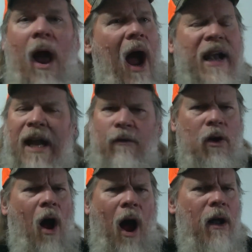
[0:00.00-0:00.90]
I'd never
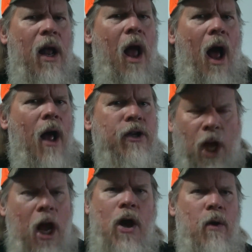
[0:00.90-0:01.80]
caught
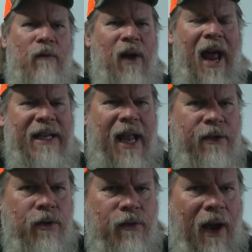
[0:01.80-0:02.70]
2 if I hadn't had
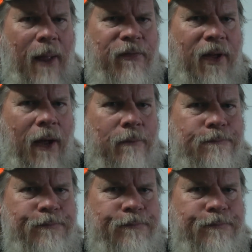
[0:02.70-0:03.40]
2 traps out.